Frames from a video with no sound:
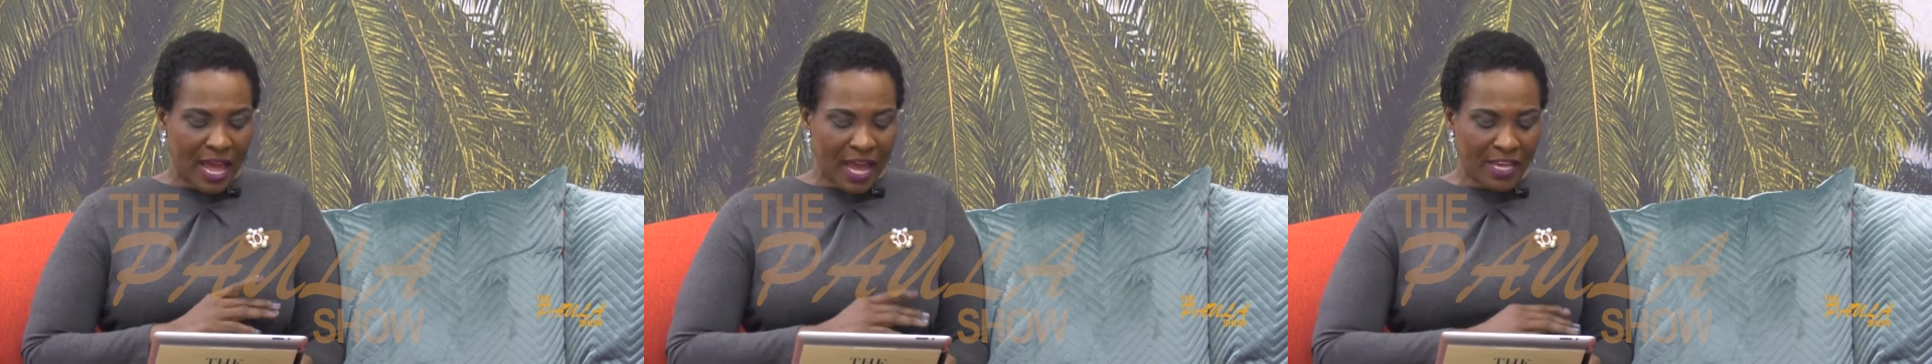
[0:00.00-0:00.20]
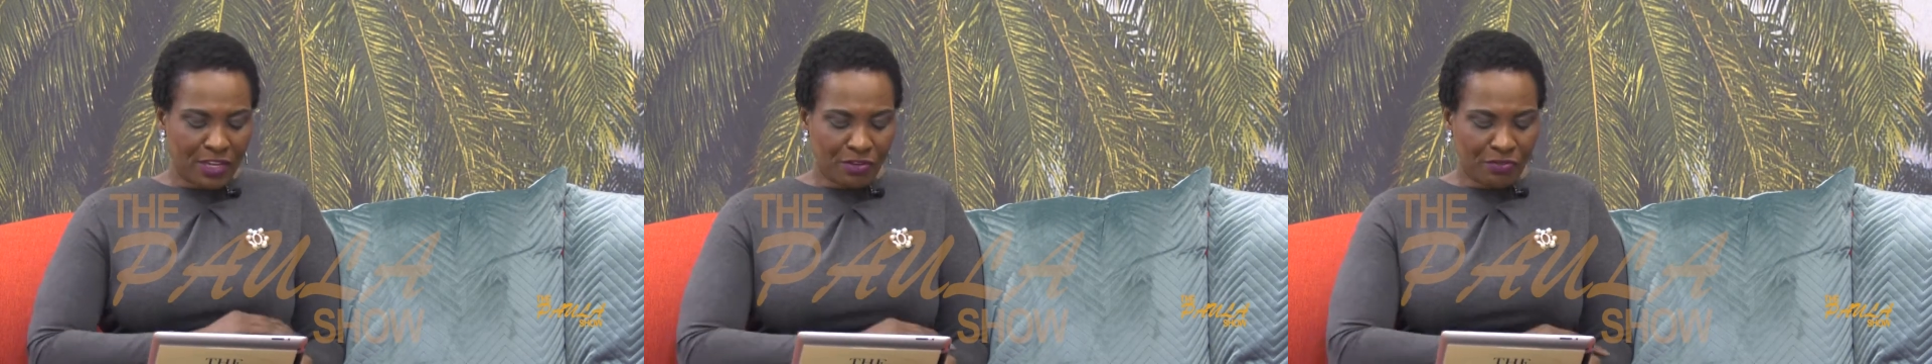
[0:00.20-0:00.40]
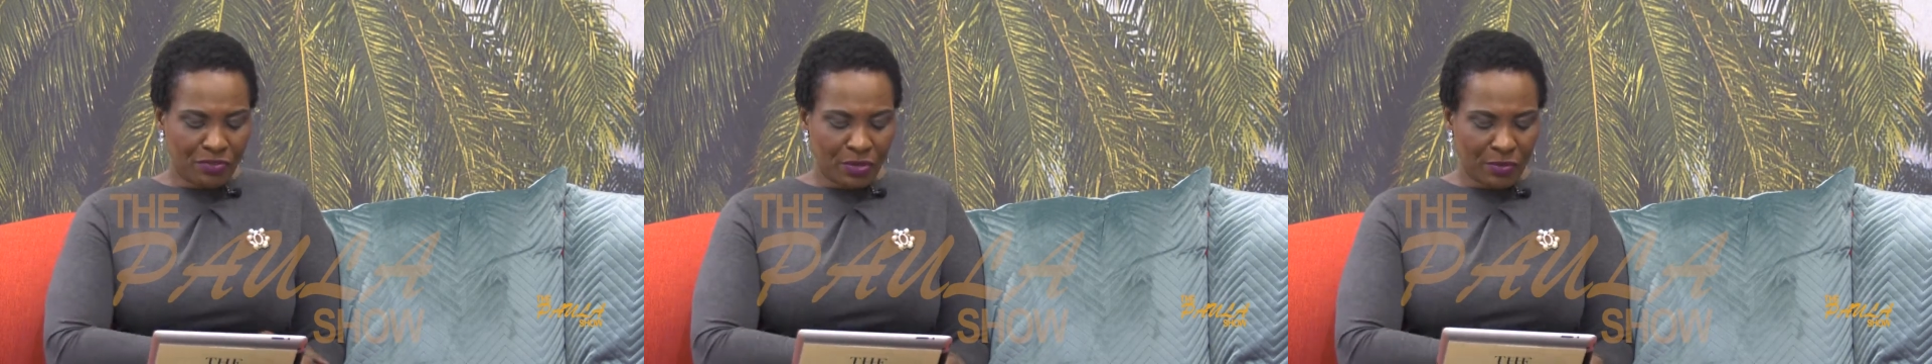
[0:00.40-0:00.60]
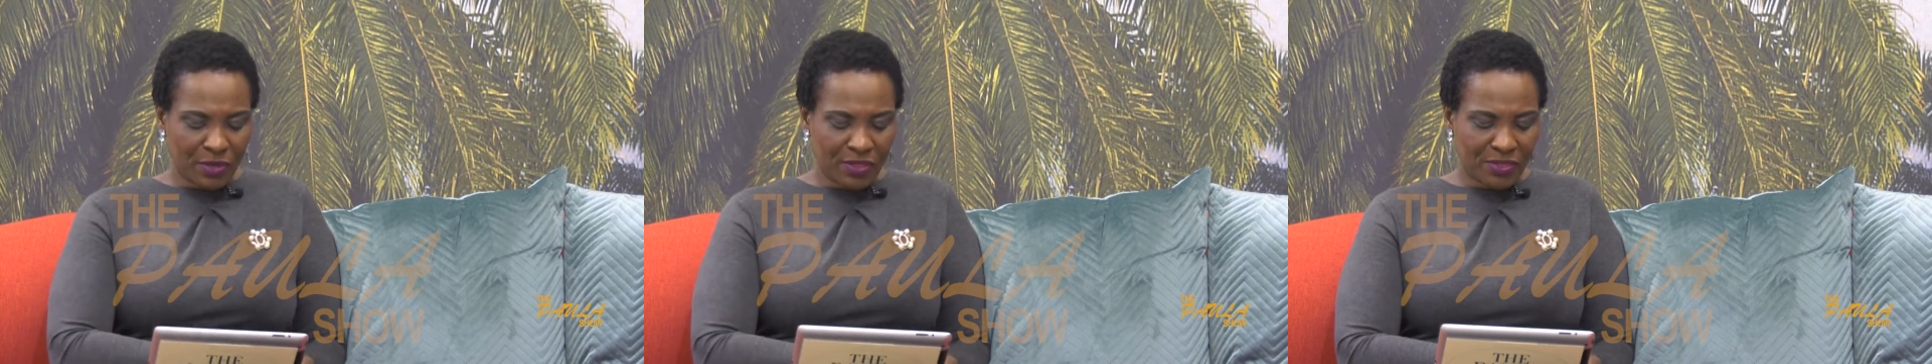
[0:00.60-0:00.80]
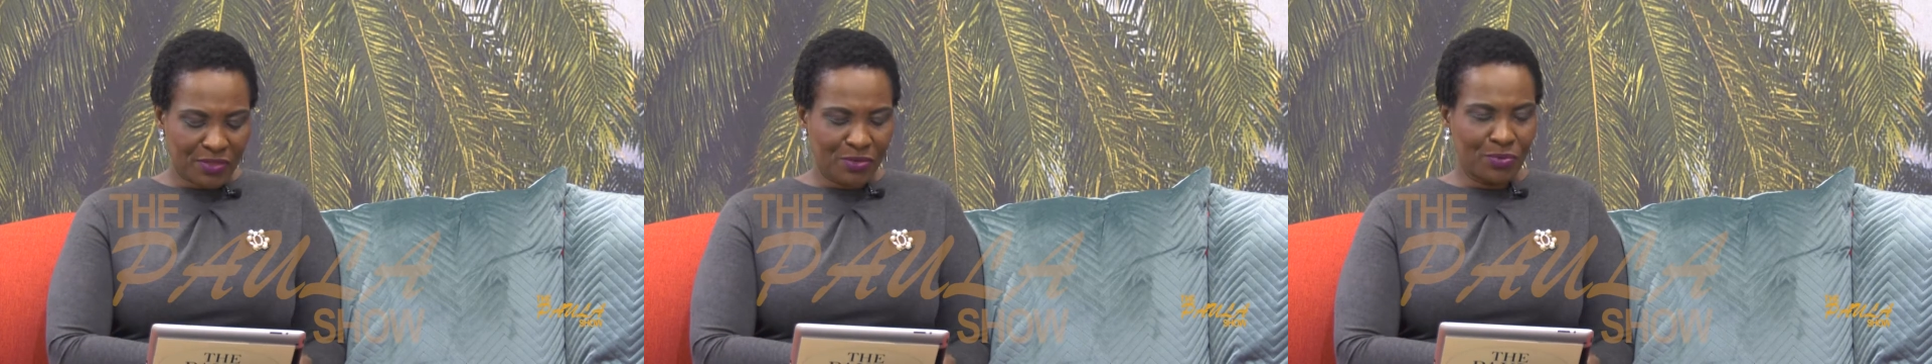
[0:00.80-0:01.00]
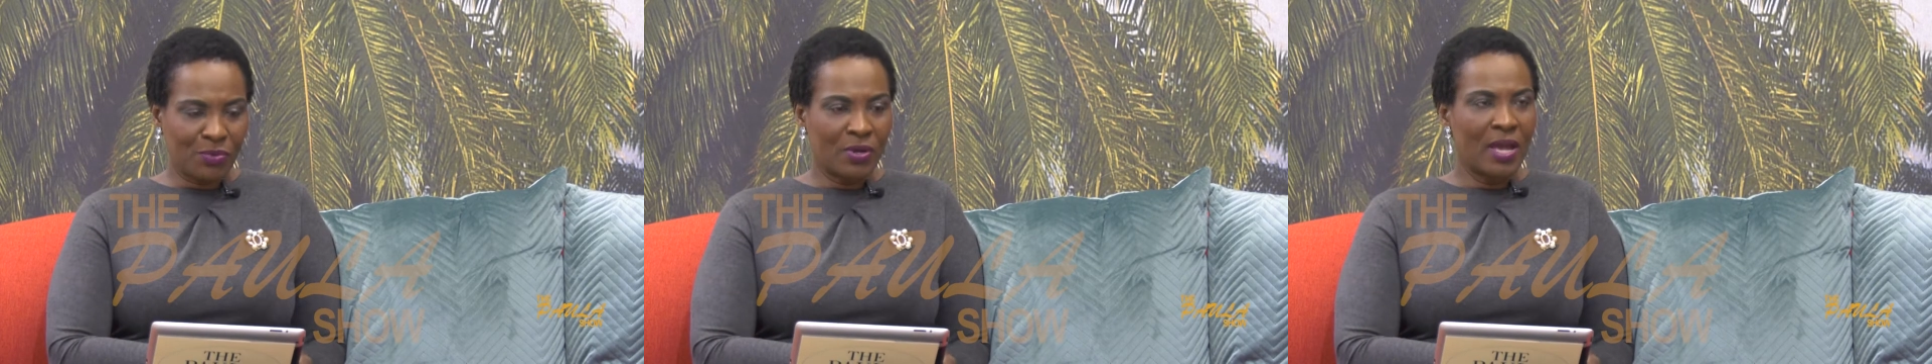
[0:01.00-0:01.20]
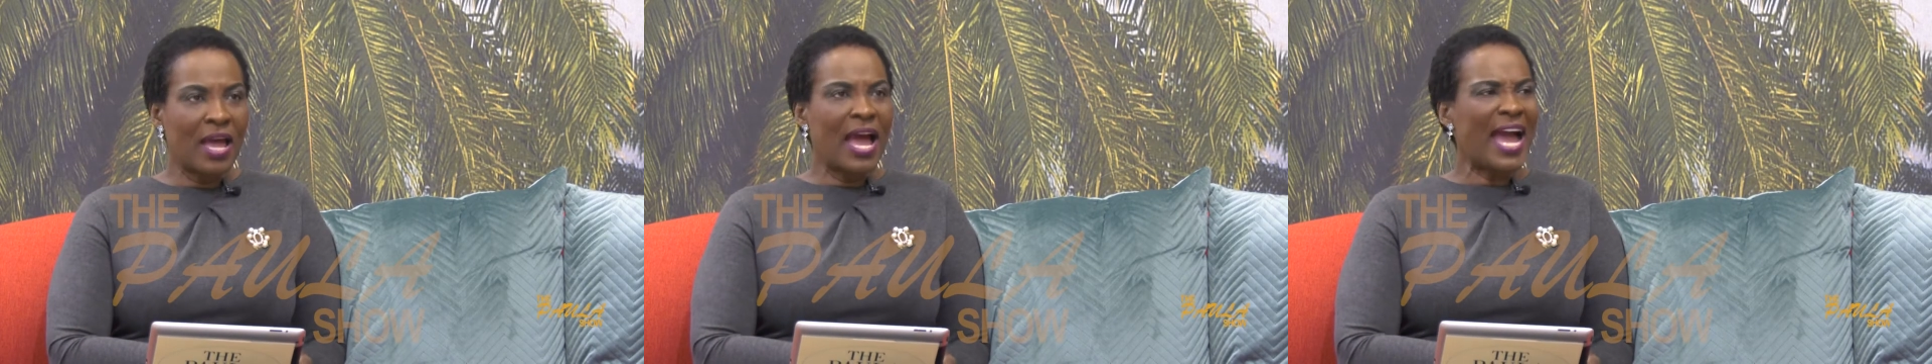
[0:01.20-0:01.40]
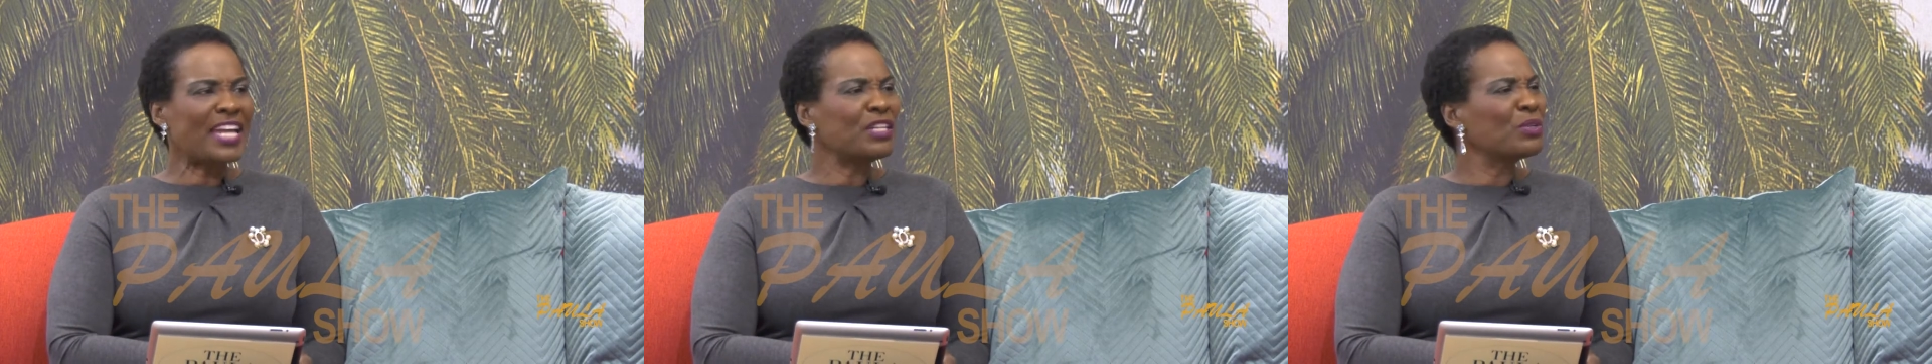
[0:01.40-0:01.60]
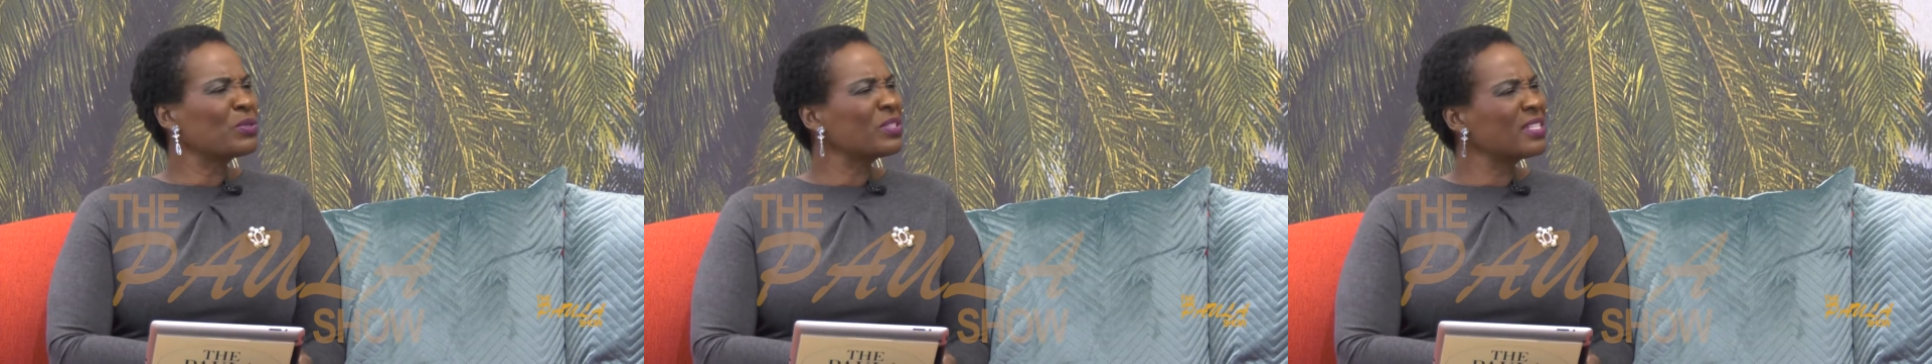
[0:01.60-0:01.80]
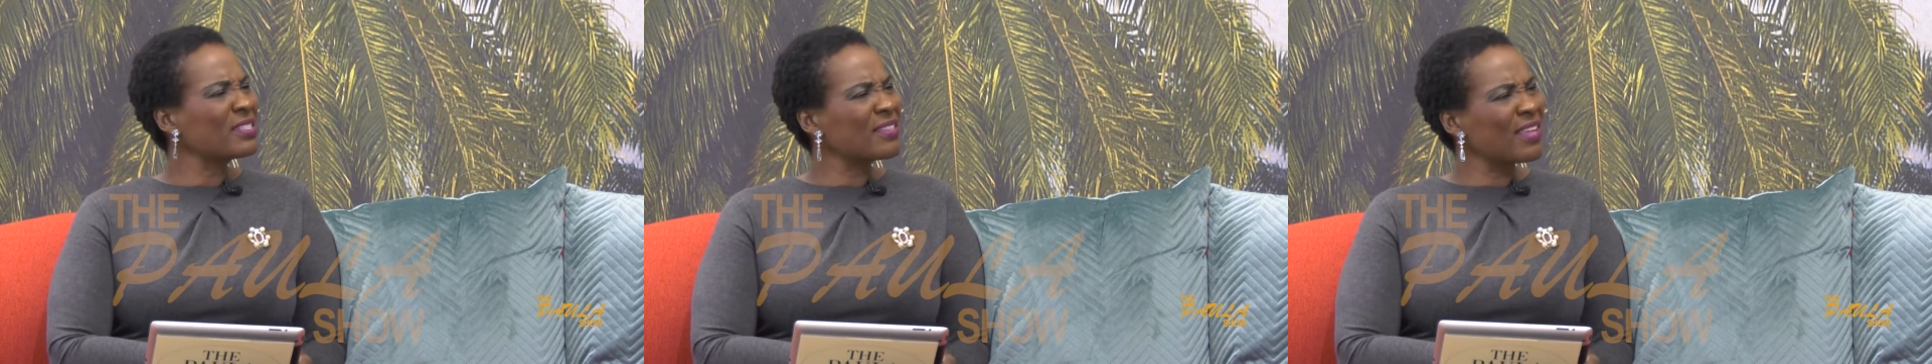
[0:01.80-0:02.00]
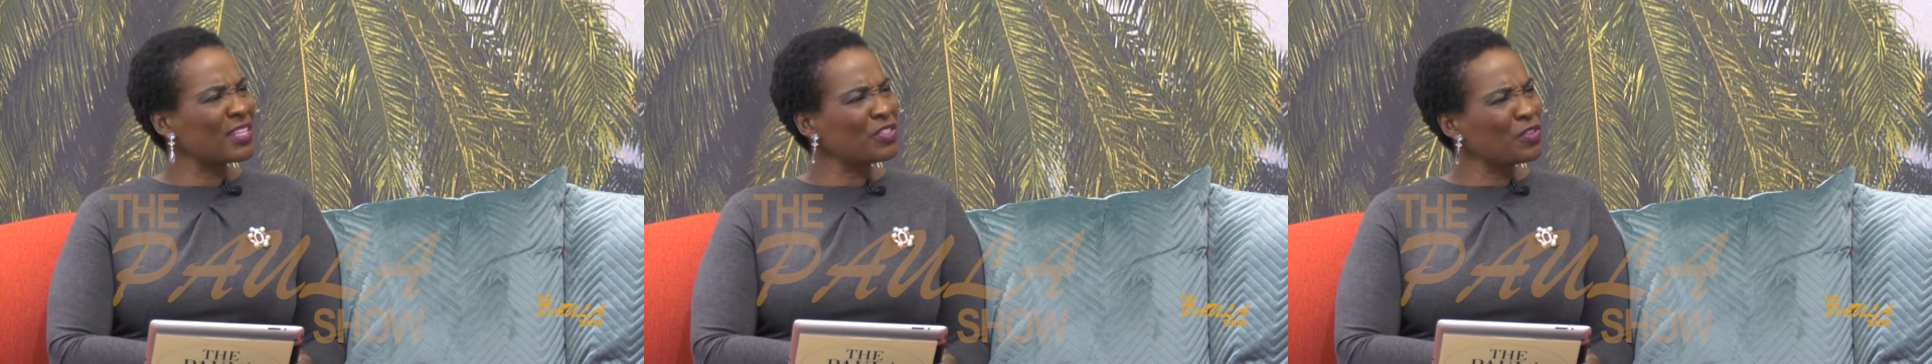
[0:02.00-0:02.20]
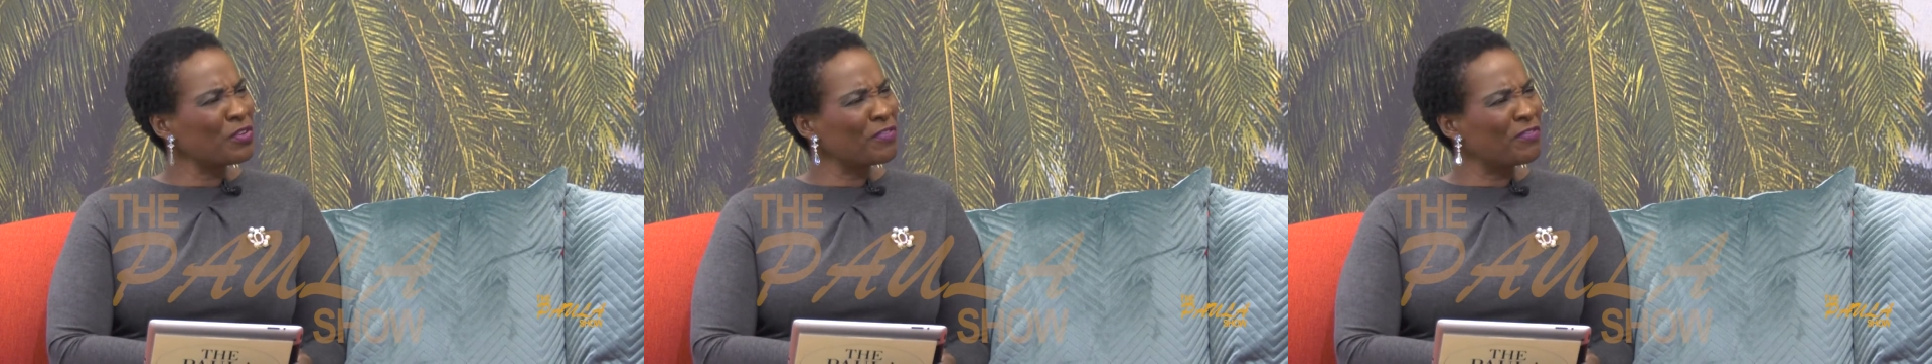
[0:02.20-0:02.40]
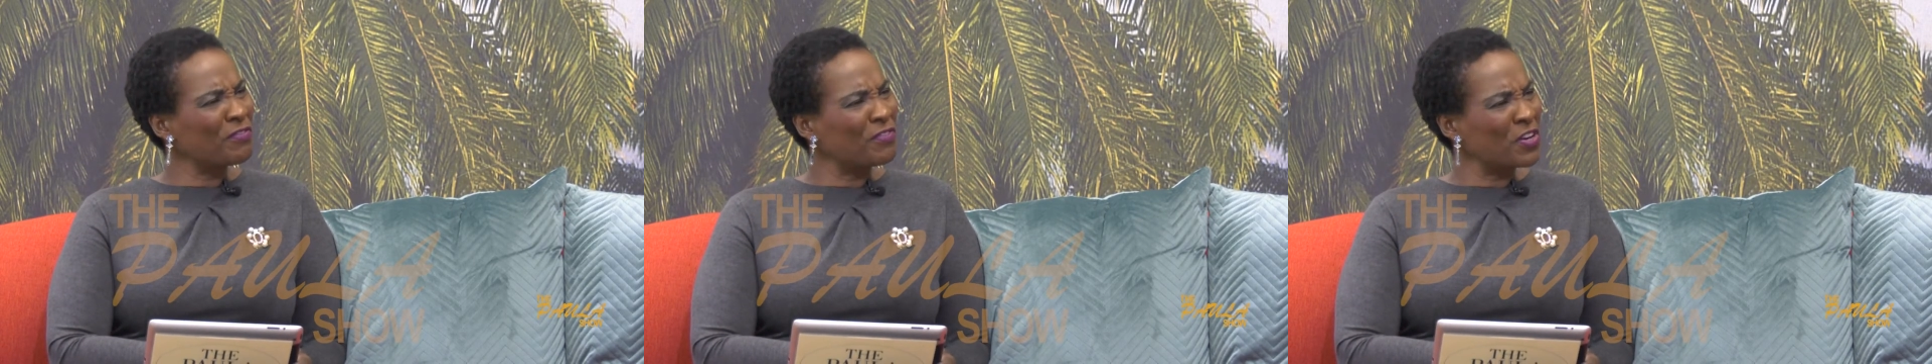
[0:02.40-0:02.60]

I agree with you. I noticed that your